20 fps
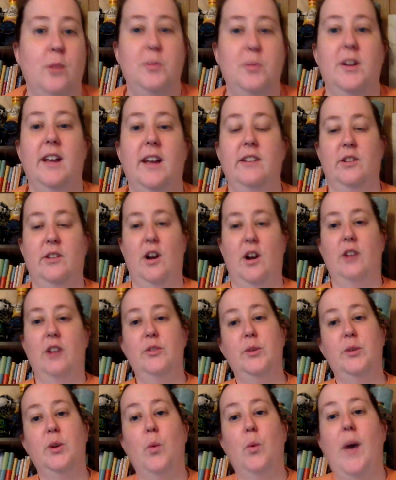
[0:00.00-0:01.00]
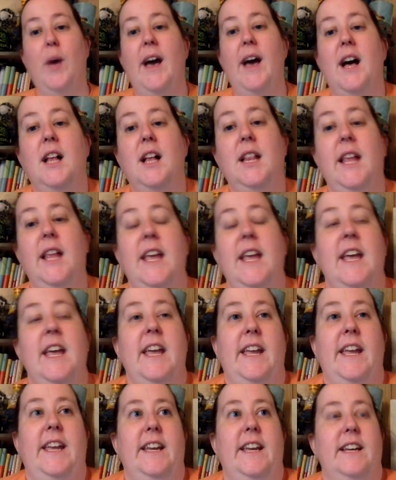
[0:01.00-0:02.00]
you guys are all doing well.
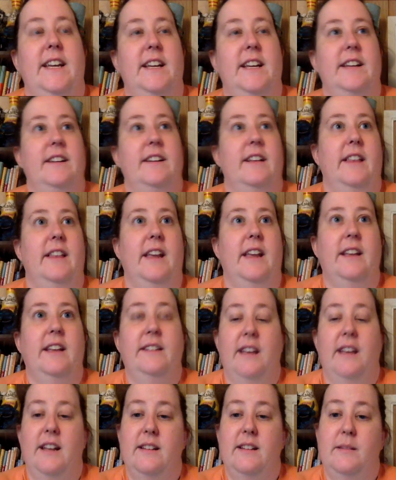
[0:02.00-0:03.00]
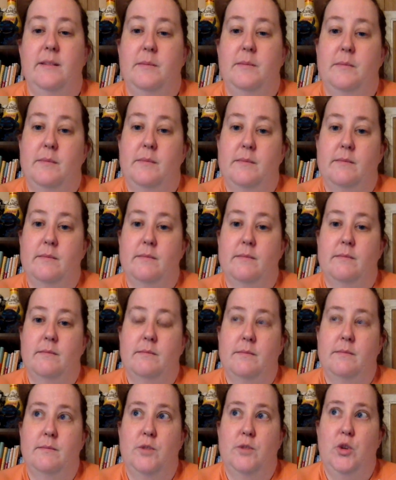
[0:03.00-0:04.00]
And like I said,
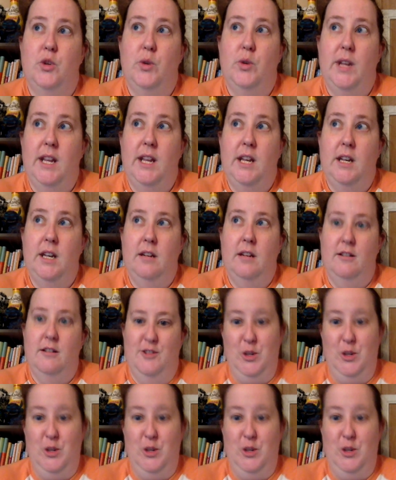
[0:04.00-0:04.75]
tune in.